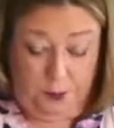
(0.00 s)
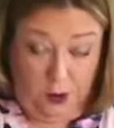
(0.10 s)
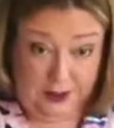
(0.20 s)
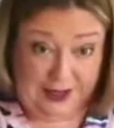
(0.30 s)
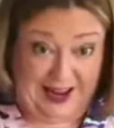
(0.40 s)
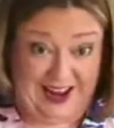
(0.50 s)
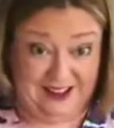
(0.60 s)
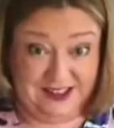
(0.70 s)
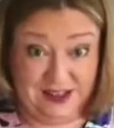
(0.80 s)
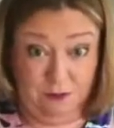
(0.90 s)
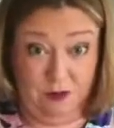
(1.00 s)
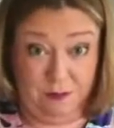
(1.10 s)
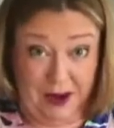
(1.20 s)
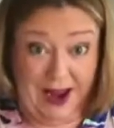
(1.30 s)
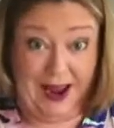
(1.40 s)
pulling it into
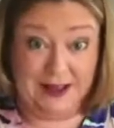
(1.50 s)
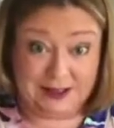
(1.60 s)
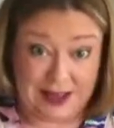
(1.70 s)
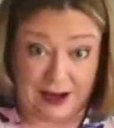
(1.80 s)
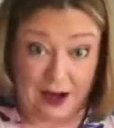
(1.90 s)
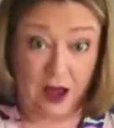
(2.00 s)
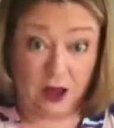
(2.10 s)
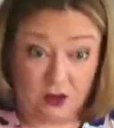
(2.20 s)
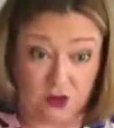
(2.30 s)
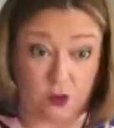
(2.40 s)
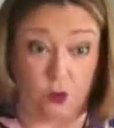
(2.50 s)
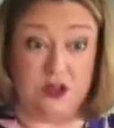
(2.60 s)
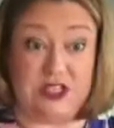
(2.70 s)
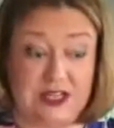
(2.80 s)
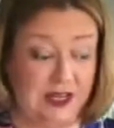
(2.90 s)
with my hands and
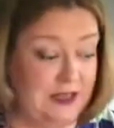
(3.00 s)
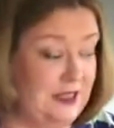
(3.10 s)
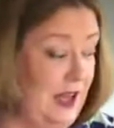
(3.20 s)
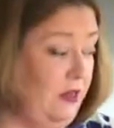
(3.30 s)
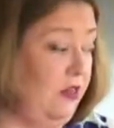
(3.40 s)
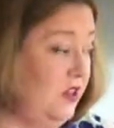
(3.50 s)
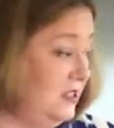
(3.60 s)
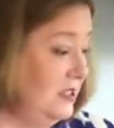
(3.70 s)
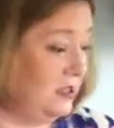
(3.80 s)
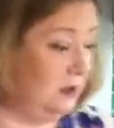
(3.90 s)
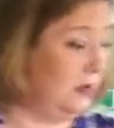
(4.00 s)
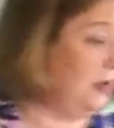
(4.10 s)
squishing it together. This is going to